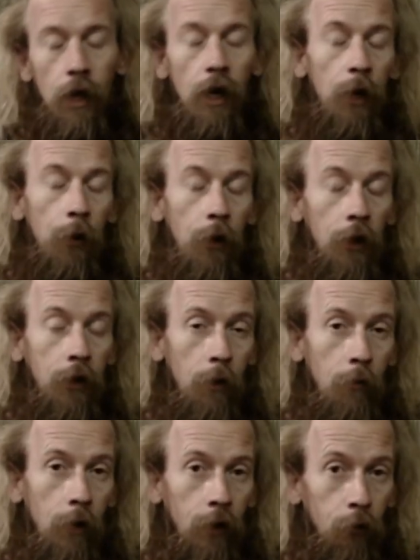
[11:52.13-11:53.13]
Yeah, I come
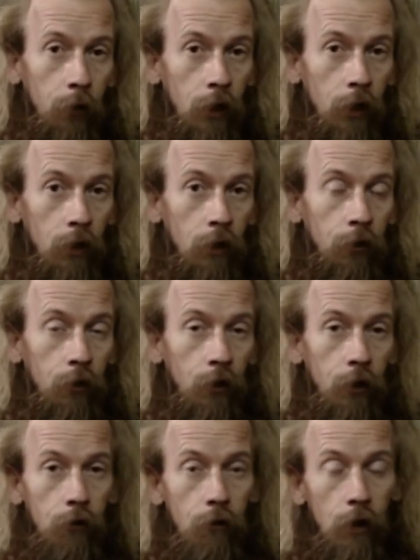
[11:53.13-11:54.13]
back to England and
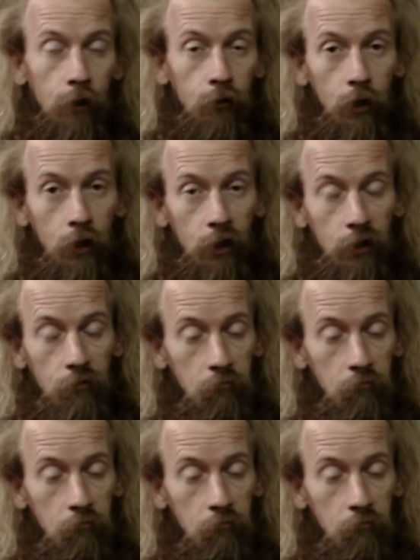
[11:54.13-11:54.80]
I gradually